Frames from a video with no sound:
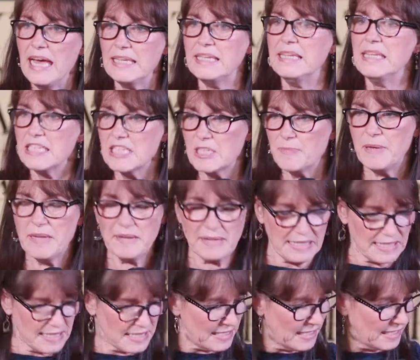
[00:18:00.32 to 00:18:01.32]
hadn't
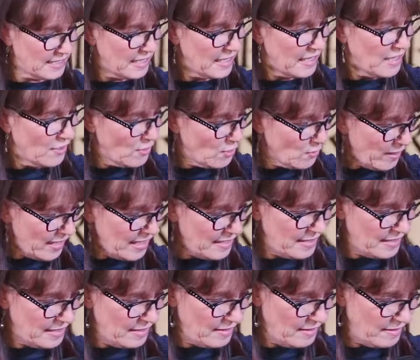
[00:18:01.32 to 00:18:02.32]
experienced it the way,
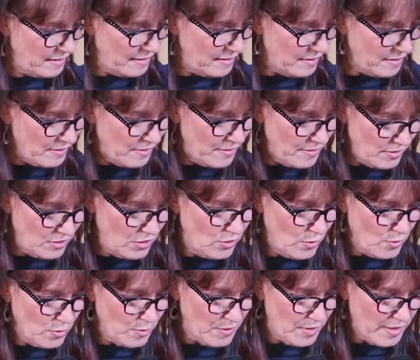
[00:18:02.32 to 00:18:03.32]
uh, you
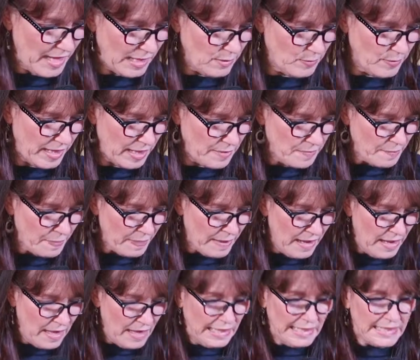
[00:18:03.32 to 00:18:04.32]
know, that way
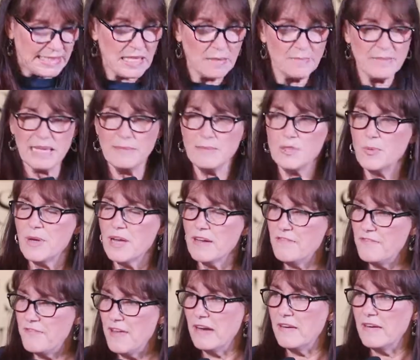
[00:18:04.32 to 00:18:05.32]
sometimes we are
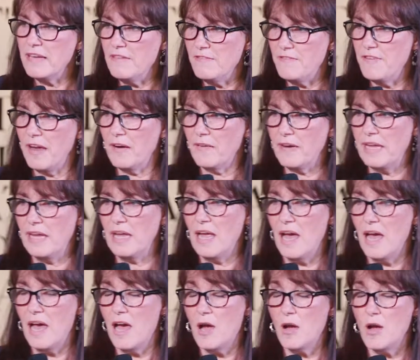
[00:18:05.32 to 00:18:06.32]
very, very
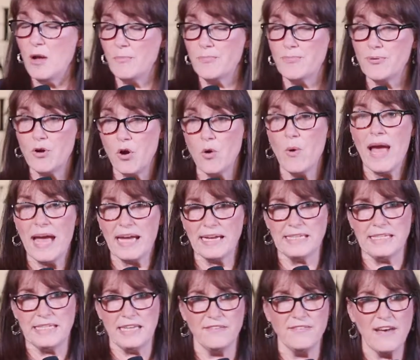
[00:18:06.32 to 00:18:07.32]

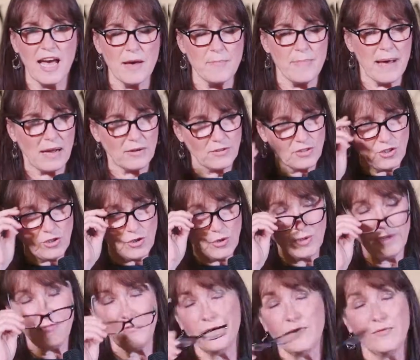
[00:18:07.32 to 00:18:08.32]
proactive about, you
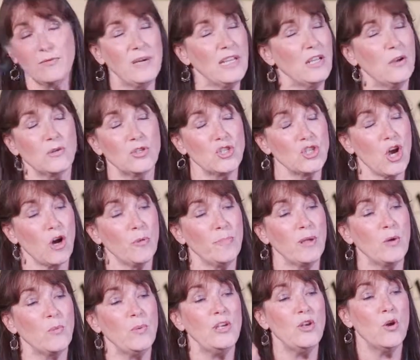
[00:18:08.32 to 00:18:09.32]
know, if we go
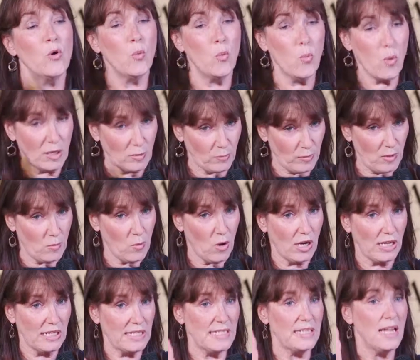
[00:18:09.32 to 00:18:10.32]
shopping, we know what we
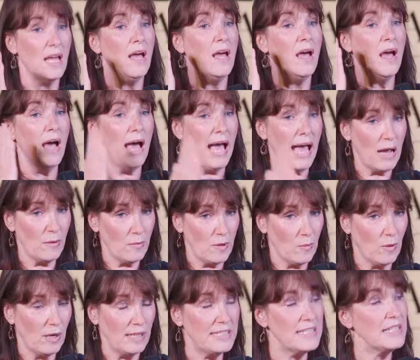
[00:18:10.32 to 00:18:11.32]
want, how
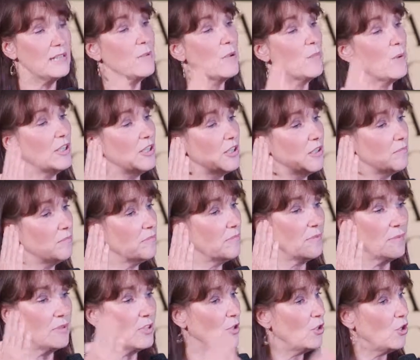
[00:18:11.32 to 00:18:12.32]
we want it, we want to,
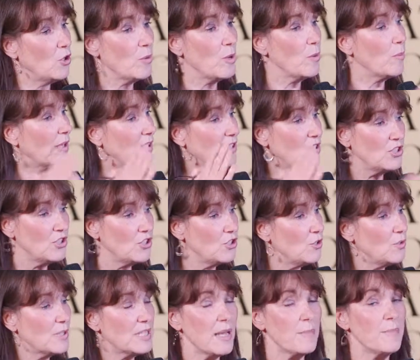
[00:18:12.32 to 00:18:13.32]
you know, we want to
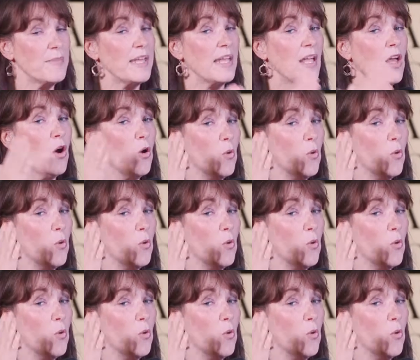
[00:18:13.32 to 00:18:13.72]
do something.